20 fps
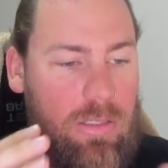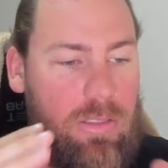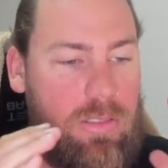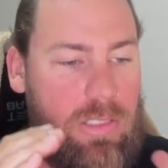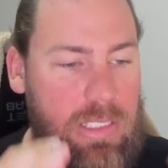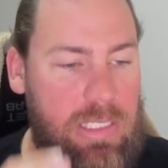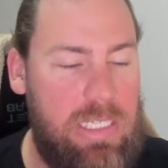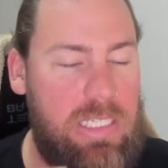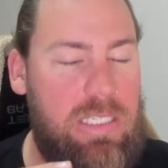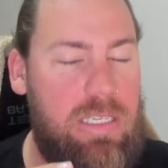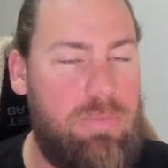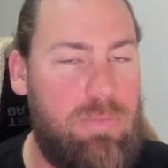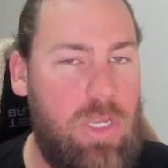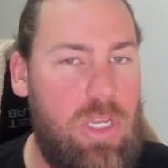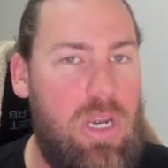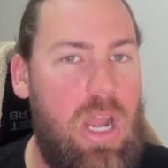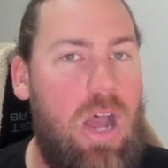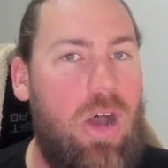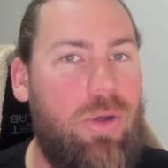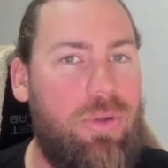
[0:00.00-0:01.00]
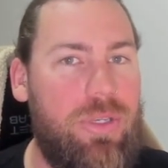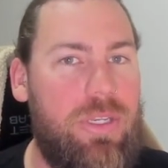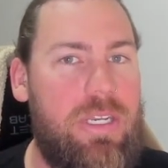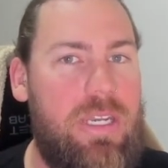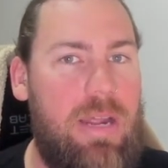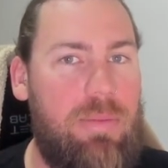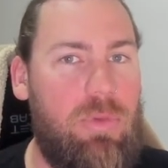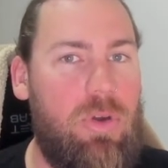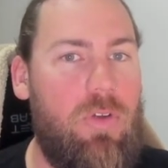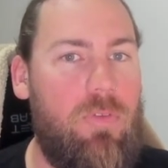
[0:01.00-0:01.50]
the system can hold the
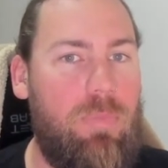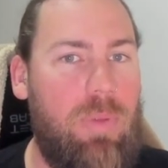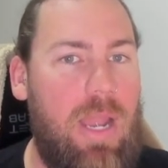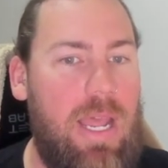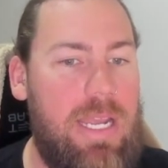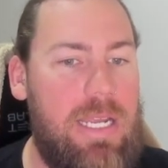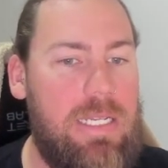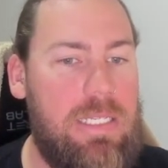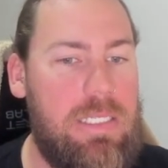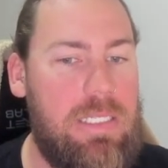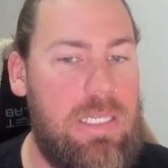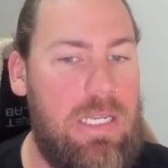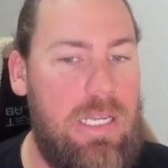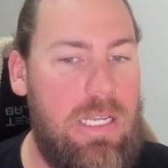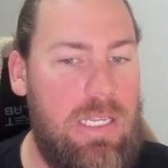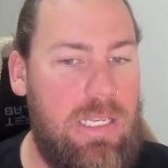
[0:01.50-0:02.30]
number of players.